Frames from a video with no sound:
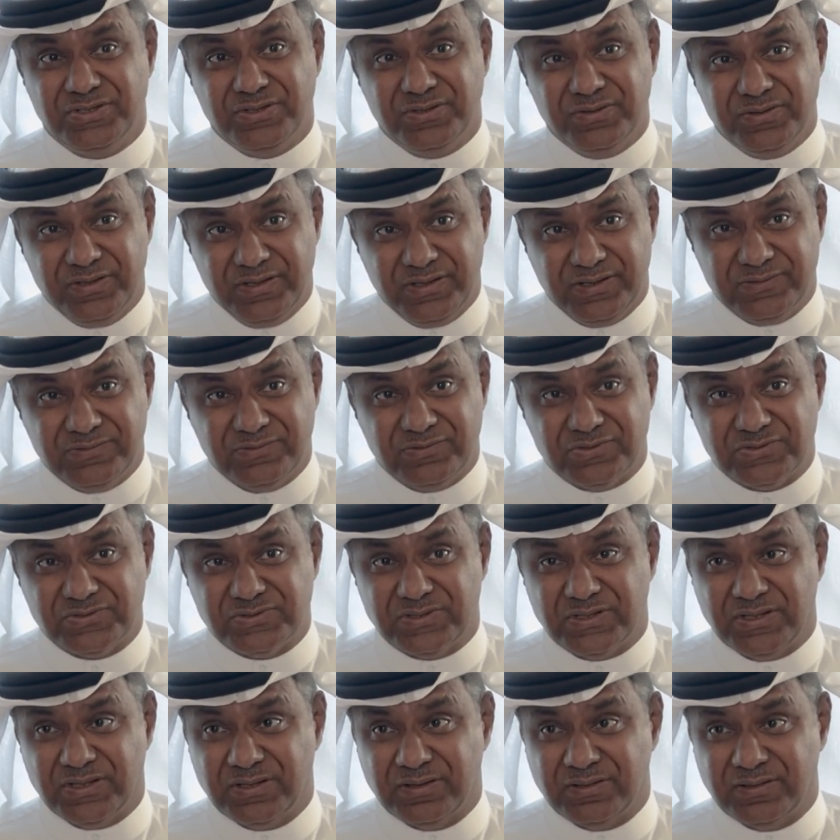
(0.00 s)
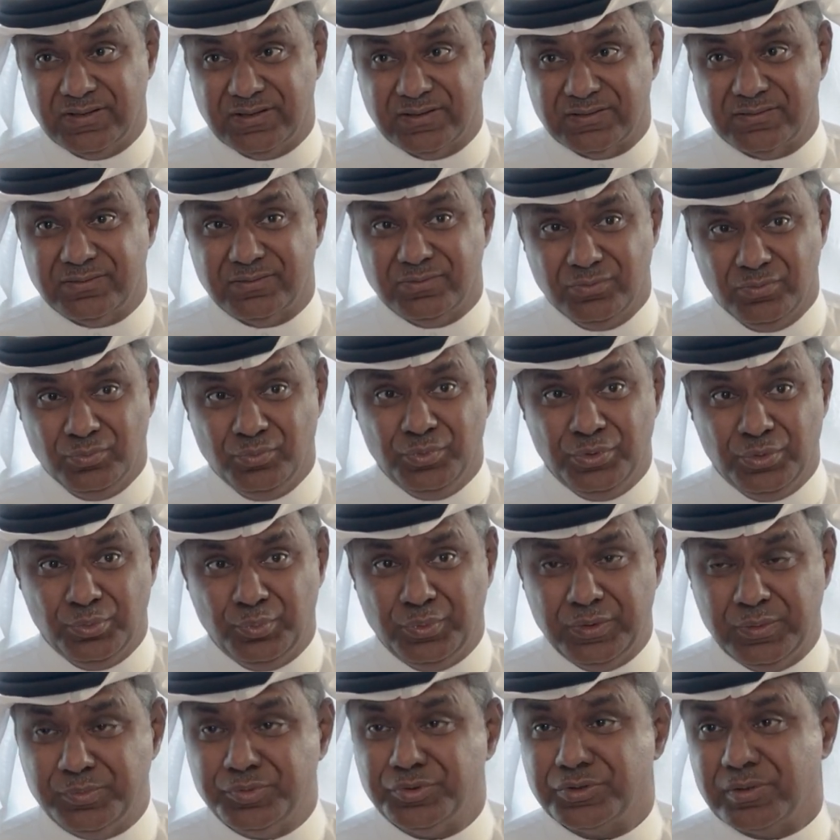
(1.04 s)
They understand that when
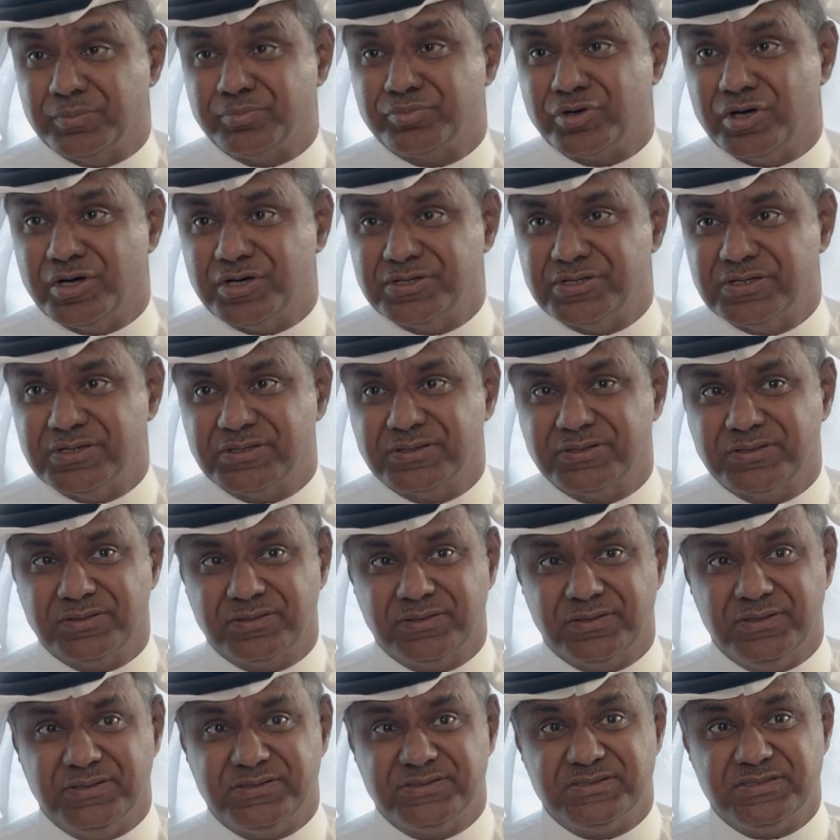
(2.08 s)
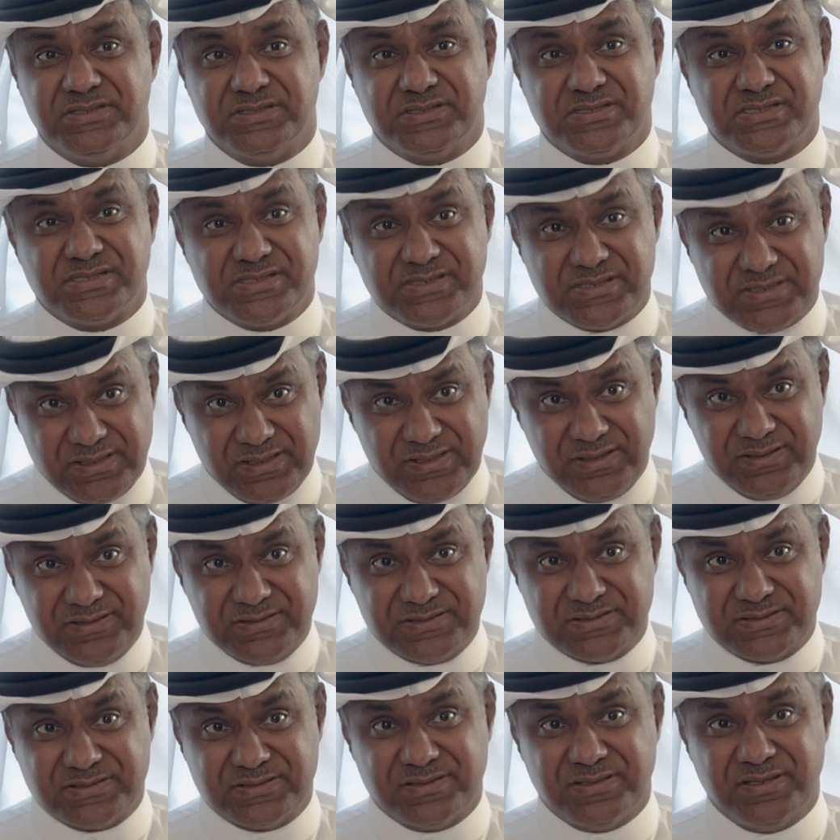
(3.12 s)
we put a product, it's
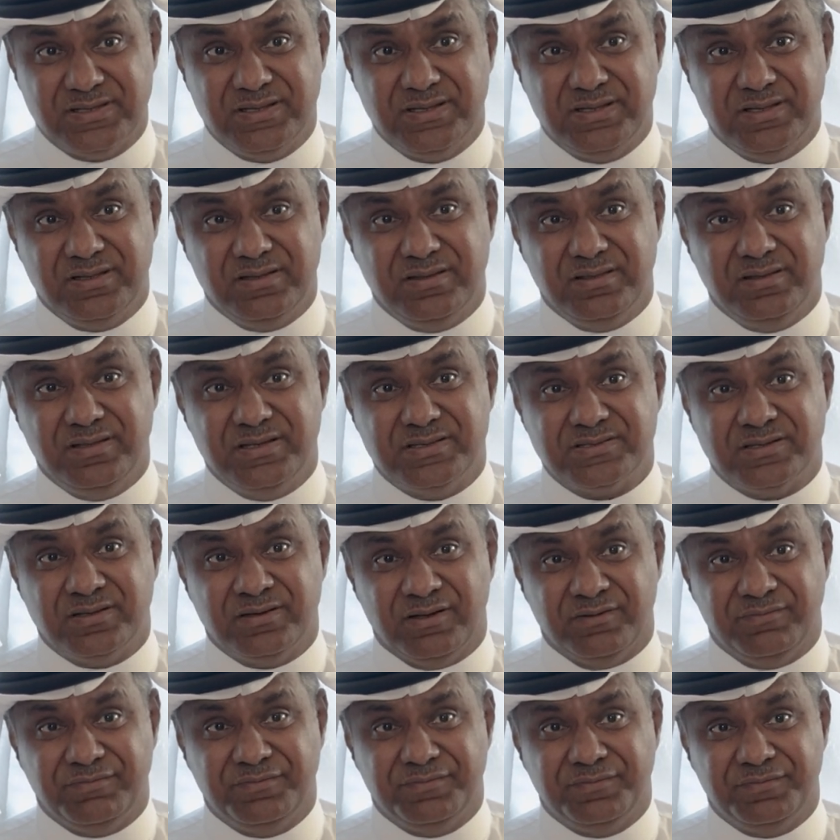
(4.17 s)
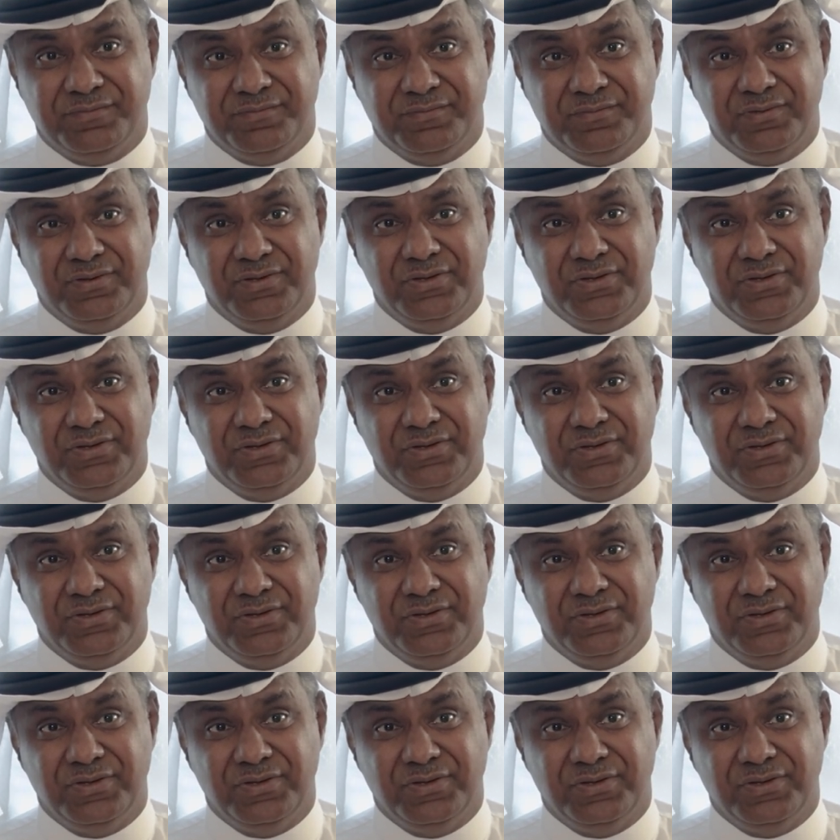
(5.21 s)
serious. There's enough